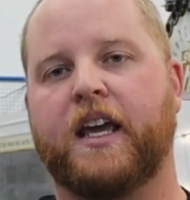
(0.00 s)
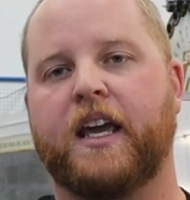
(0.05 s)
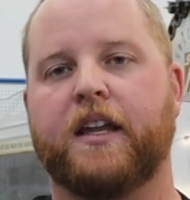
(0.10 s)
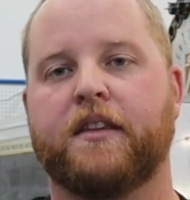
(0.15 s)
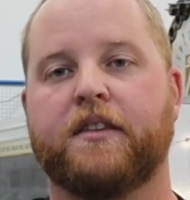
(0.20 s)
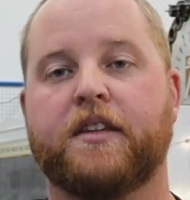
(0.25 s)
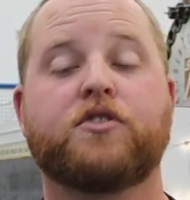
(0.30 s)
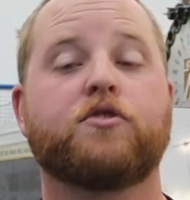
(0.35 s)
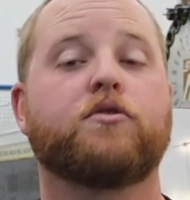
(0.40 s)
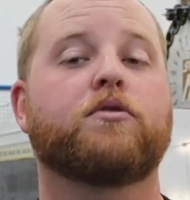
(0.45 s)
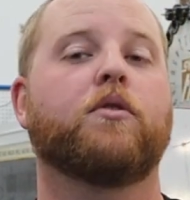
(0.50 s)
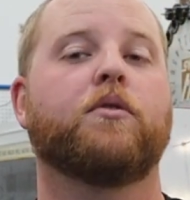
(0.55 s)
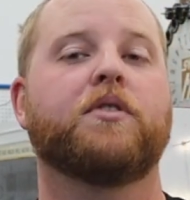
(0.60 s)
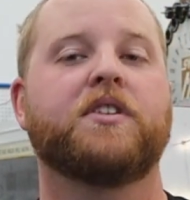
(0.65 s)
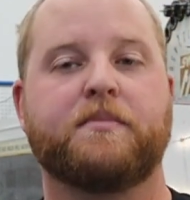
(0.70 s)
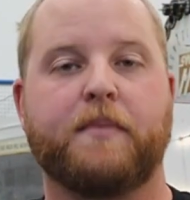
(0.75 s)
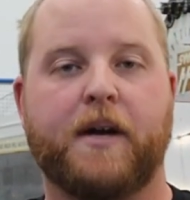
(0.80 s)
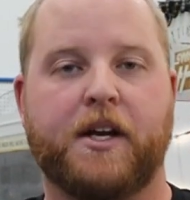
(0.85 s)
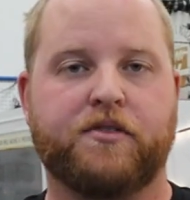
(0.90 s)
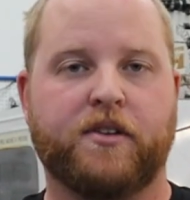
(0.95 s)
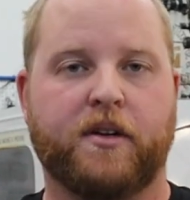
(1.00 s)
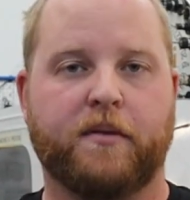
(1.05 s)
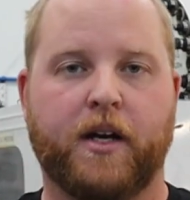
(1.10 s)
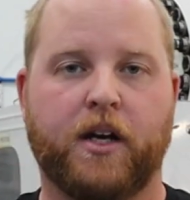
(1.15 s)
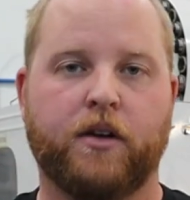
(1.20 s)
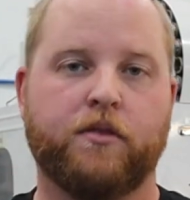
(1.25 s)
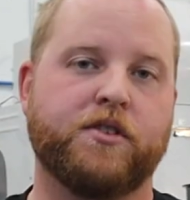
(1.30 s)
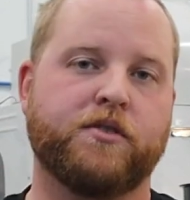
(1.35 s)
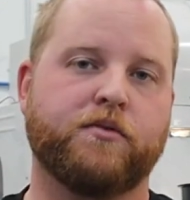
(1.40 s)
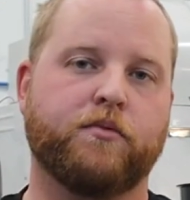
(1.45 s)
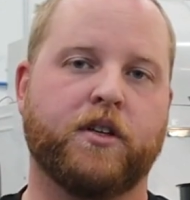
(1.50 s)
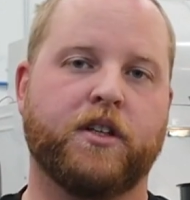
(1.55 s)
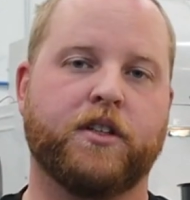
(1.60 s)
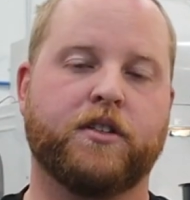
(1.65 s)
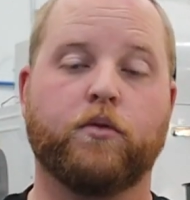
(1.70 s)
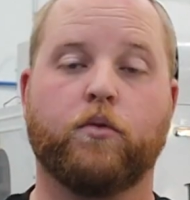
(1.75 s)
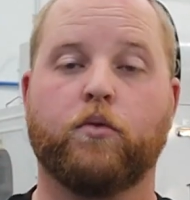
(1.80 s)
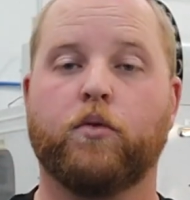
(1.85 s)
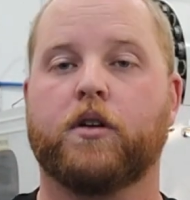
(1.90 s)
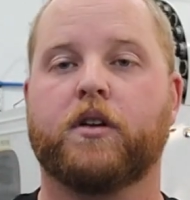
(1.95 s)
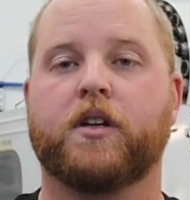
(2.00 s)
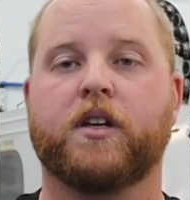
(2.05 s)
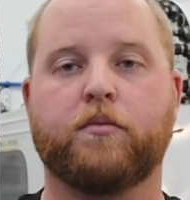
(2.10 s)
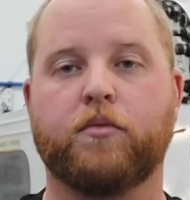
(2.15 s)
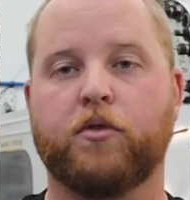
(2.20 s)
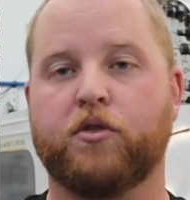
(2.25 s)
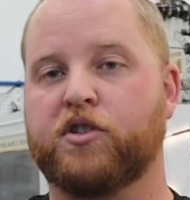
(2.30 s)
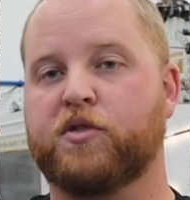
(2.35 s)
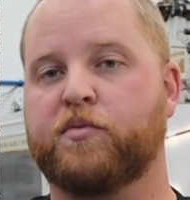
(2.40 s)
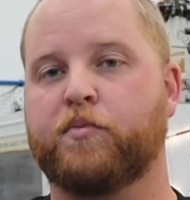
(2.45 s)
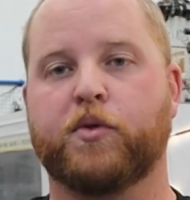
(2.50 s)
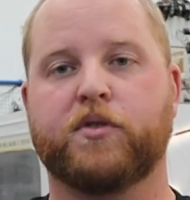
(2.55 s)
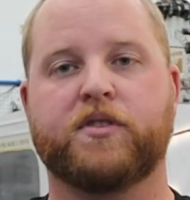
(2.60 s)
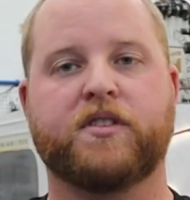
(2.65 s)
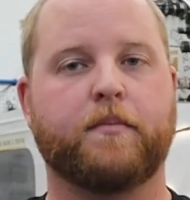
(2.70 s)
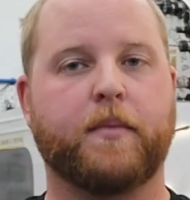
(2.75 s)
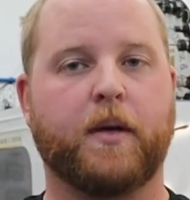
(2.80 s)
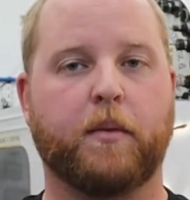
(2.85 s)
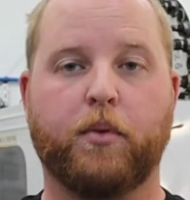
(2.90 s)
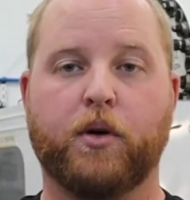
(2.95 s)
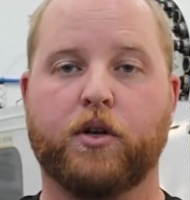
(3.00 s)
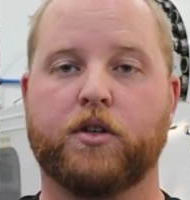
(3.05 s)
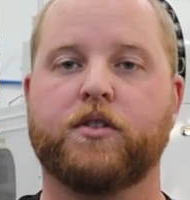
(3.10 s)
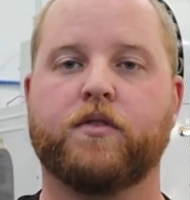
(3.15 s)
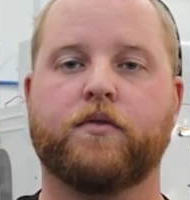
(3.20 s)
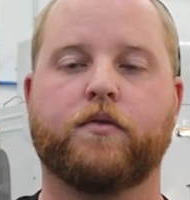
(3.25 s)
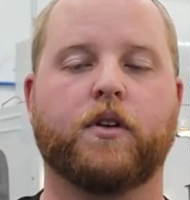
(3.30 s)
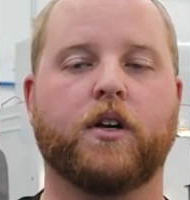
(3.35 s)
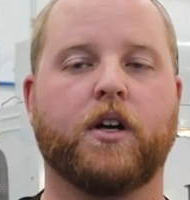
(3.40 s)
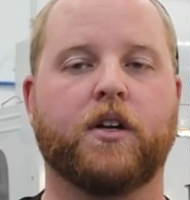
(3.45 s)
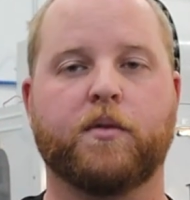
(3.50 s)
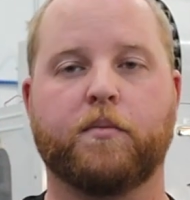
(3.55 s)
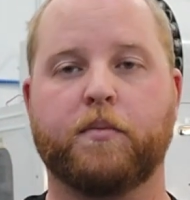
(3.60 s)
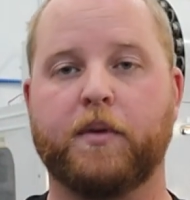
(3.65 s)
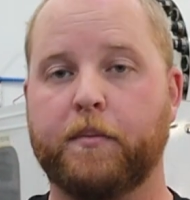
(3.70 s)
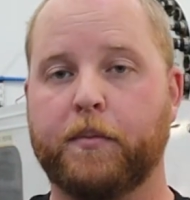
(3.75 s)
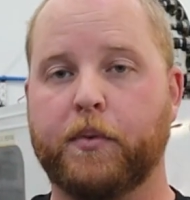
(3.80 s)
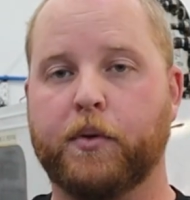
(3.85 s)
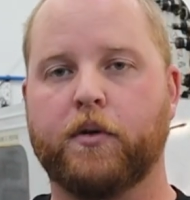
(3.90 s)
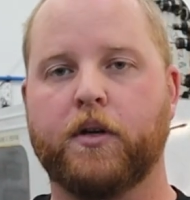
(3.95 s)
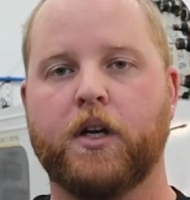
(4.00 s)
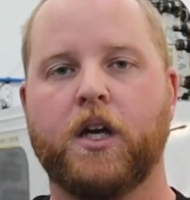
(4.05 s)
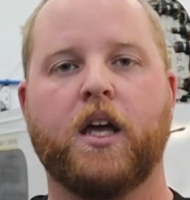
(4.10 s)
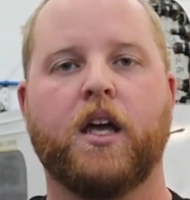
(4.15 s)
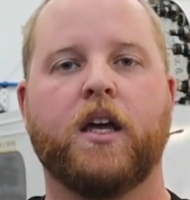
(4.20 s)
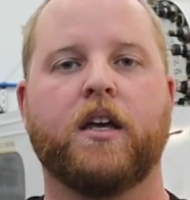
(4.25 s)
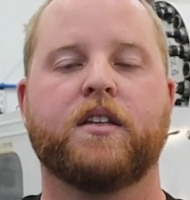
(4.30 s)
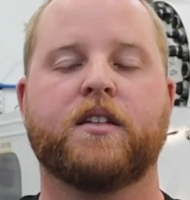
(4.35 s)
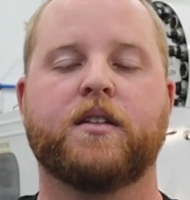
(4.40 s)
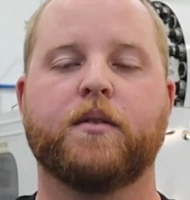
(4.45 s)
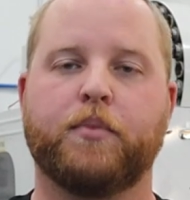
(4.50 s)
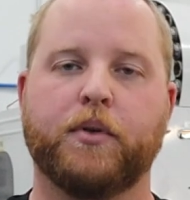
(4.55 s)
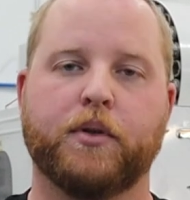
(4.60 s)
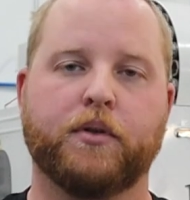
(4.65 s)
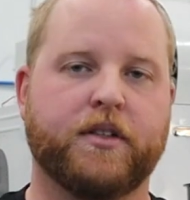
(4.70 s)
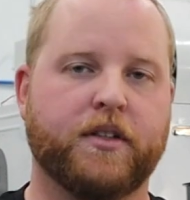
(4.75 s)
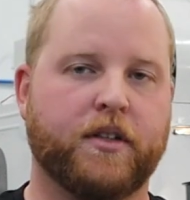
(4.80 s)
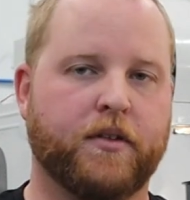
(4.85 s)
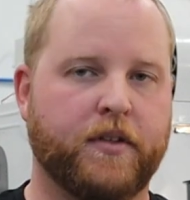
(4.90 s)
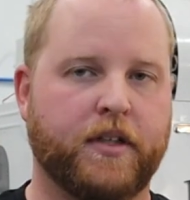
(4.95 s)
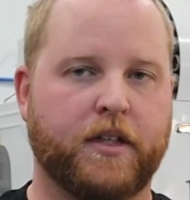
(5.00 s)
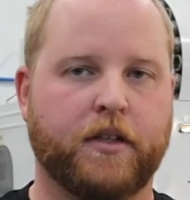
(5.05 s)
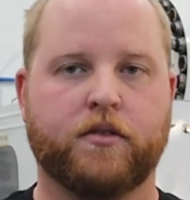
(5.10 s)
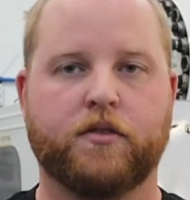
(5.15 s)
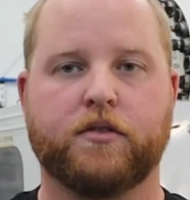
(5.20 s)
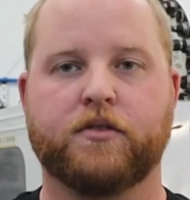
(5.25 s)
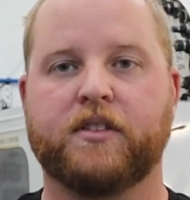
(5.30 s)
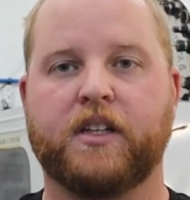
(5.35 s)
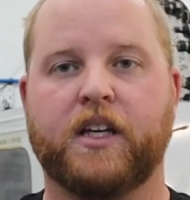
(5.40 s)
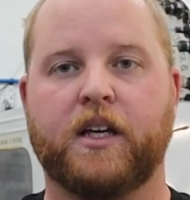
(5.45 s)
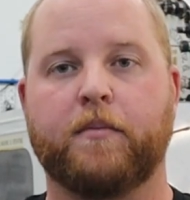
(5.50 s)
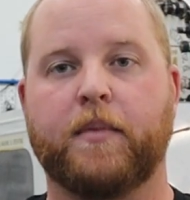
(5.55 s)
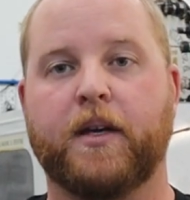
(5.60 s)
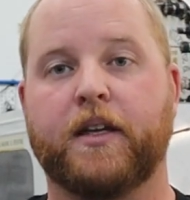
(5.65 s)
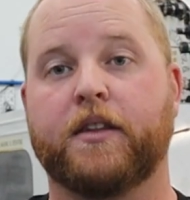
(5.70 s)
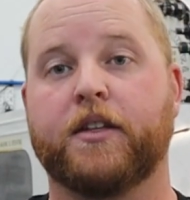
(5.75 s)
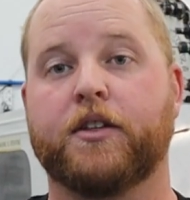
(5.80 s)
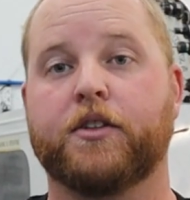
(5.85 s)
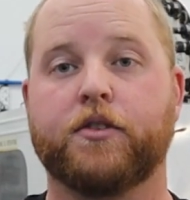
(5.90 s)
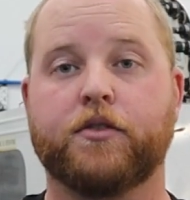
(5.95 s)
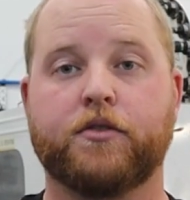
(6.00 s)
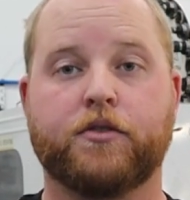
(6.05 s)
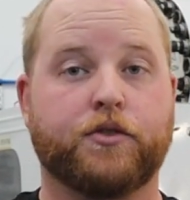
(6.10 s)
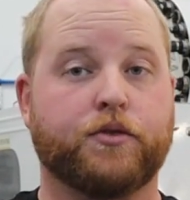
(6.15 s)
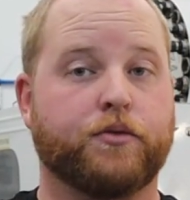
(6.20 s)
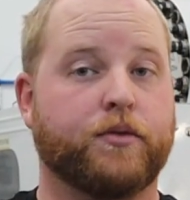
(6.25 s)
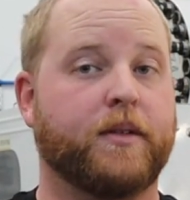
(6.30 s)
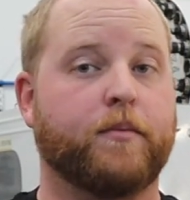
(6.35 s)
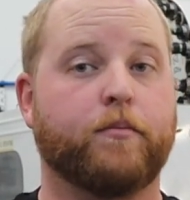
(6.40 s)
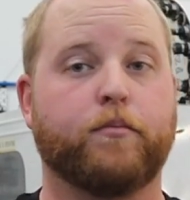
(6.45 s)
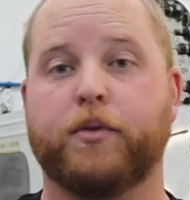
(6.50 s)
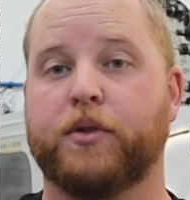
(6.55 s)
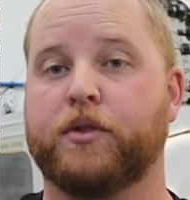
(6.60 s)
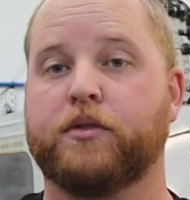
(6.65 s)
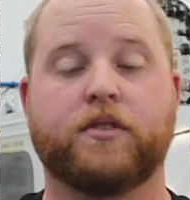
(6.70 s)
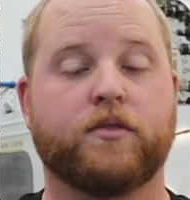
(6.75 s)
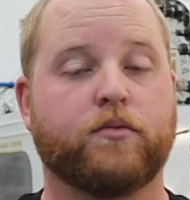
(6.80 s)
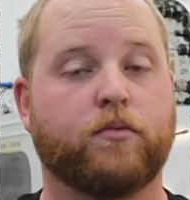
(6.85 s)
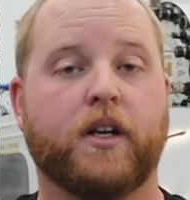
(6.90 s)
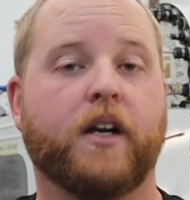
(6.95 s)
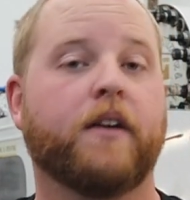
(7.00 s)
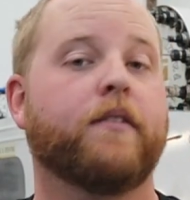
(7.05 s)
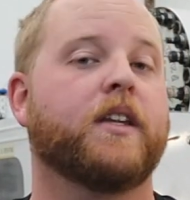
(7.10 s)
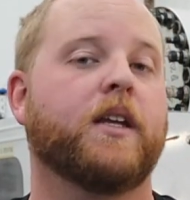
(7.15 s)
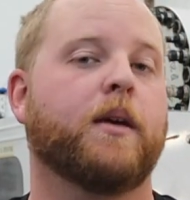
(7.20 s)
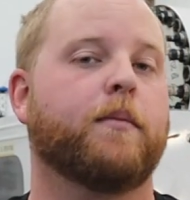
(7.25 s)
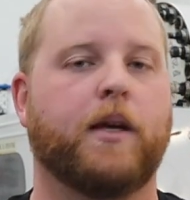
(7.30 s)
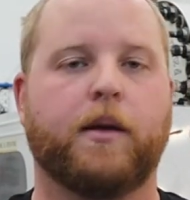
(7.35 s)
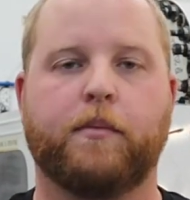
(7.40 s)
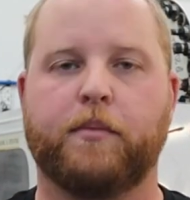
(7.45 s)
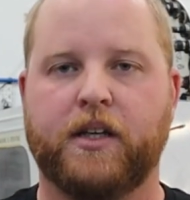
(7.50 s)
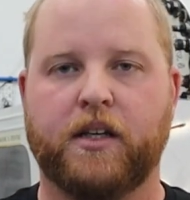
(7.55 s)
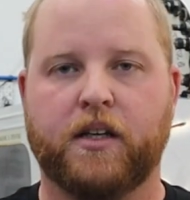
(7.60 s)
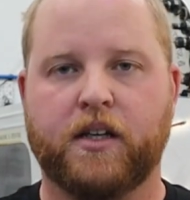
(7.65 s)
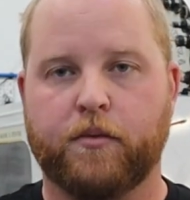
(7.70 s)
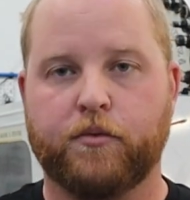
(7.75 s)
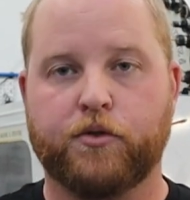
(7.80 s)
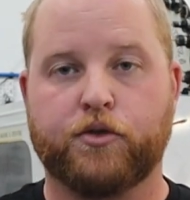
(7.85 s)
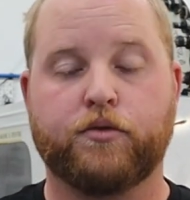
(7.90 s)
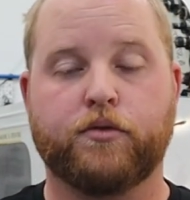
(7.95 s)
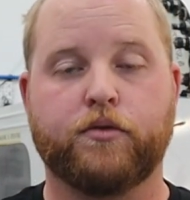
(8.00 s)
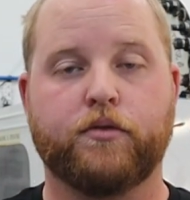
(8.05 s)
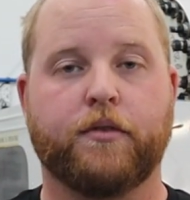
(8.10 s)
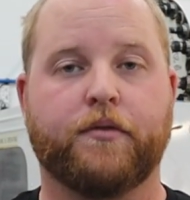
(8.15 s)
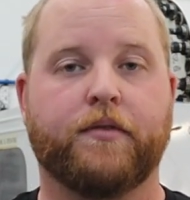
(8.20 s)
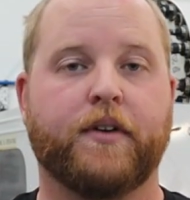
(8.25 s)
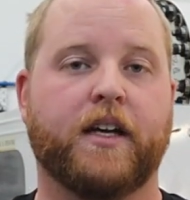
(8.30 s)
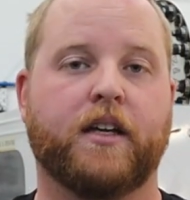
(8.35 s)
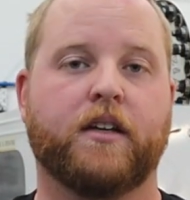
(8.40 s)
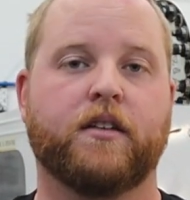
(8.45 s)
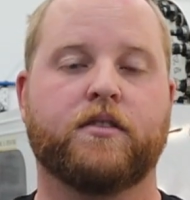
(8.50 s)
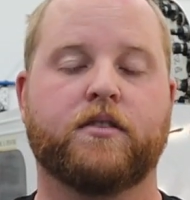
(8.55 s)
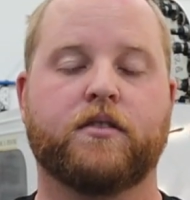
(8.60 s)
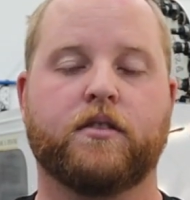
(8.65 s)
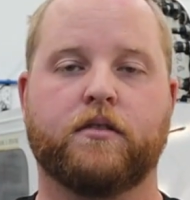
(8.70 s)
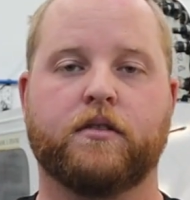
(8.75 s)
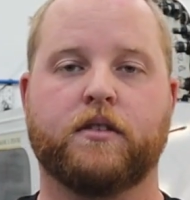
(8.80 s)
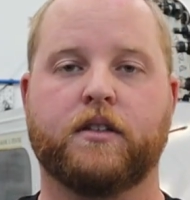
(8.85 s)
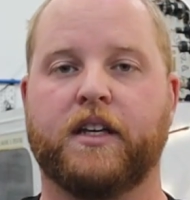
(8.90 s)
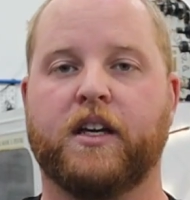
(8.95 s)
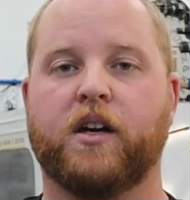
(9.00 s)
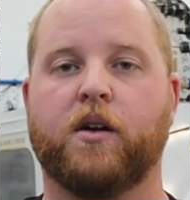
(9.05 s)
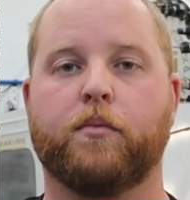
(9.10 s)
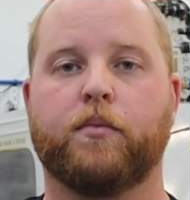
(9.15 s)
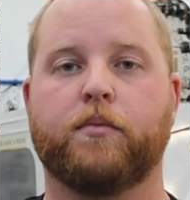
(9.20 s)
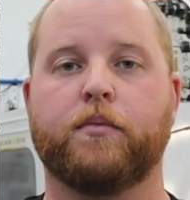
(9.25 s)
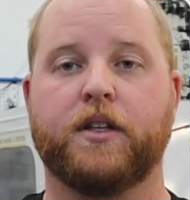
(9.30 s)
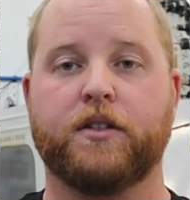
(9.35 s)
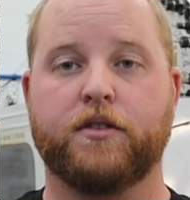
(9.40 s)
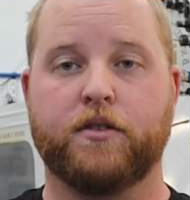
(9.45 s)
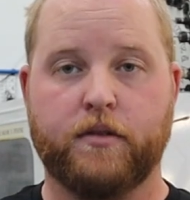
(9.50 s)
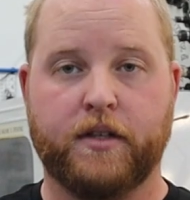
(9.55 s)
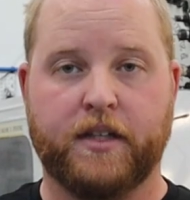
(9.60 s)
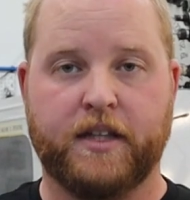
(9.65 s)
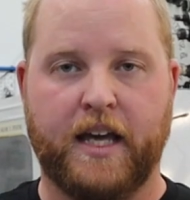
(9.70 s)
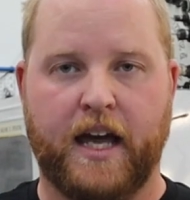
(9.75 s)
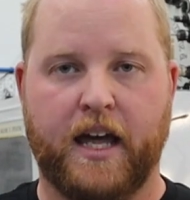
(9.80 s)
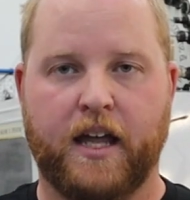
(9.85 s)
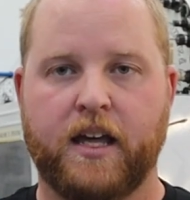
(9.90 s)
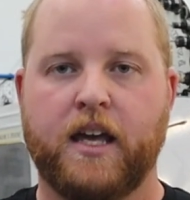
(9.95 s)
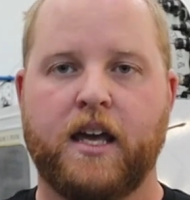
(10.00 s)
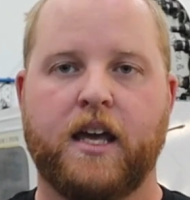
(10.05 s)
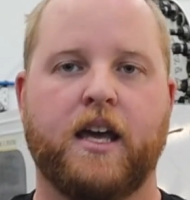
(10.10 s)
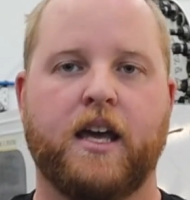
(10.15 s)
And this was always my dream. I always wanted to work in motorsports and make parts for other people to build their vehicles and make their dream builds, whatever they may be, come true if I could certainly help in doing that.